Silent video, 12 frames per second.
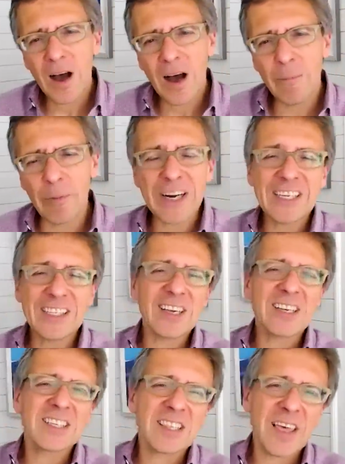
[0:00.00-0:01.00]
But he
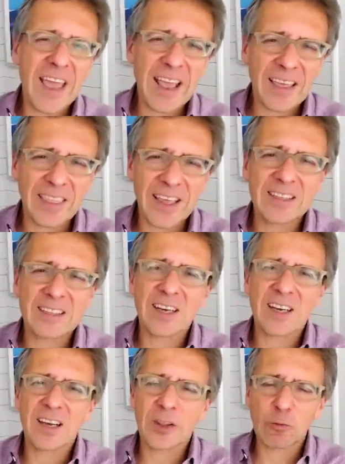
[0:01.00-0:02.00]
does think that
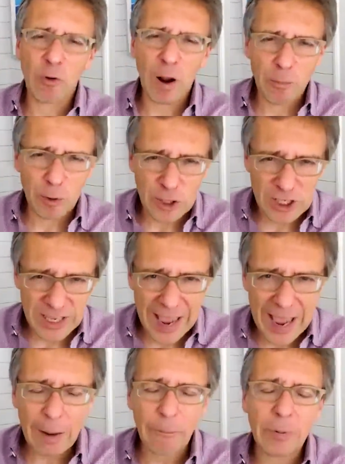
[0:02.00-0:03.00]
the rubber
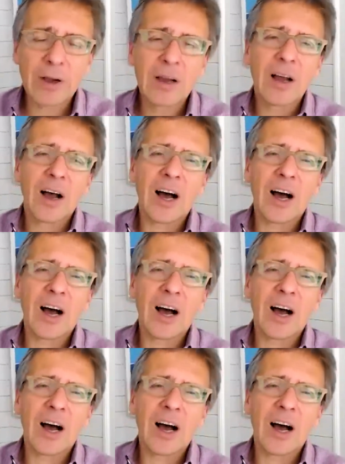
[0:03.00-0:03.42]
stamp